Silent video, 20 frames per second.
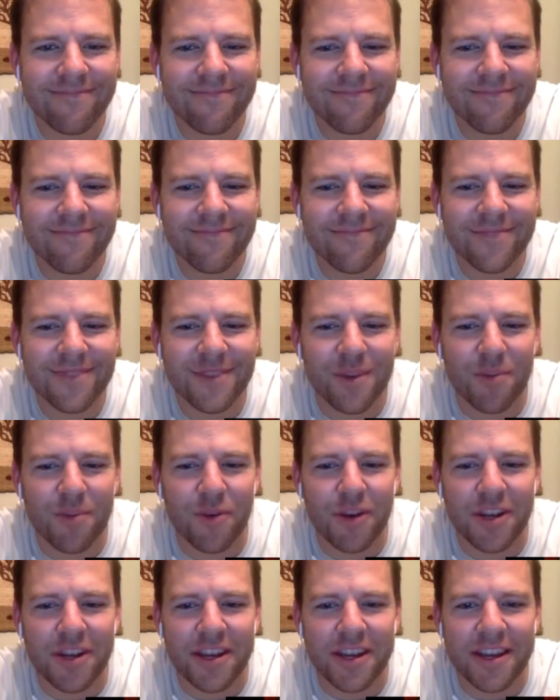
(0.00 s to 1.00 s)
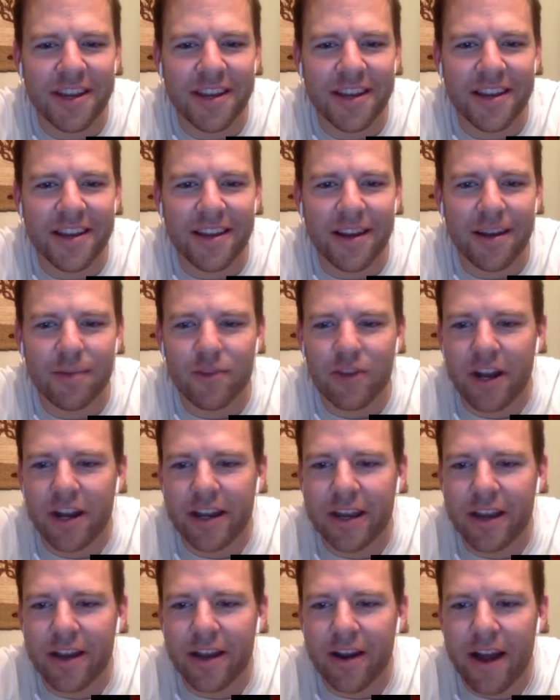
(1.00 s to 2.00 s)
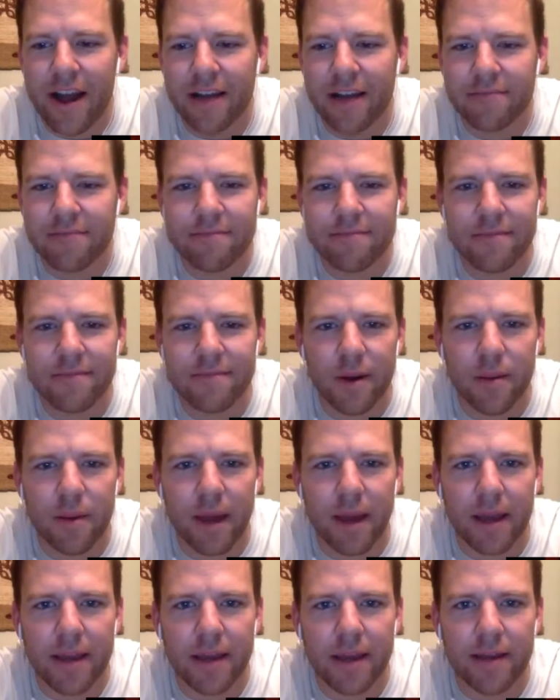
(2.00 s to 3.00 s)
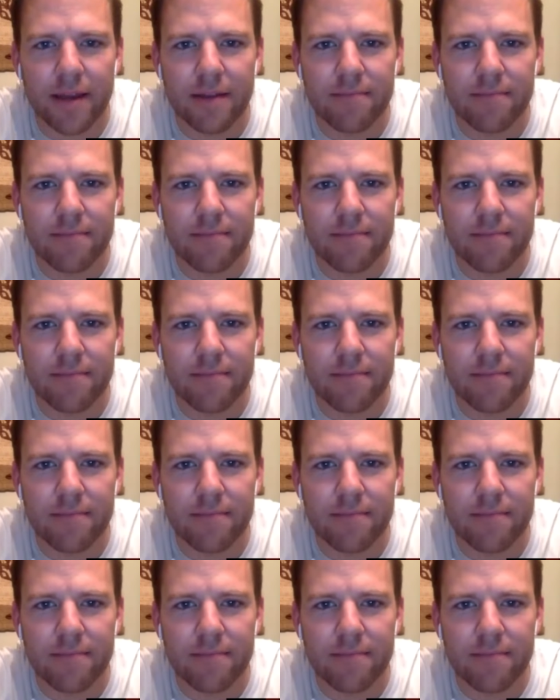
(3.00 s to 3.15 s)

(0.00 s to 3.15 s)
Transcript: So Brittany, I'm trying to get her out, get her back in.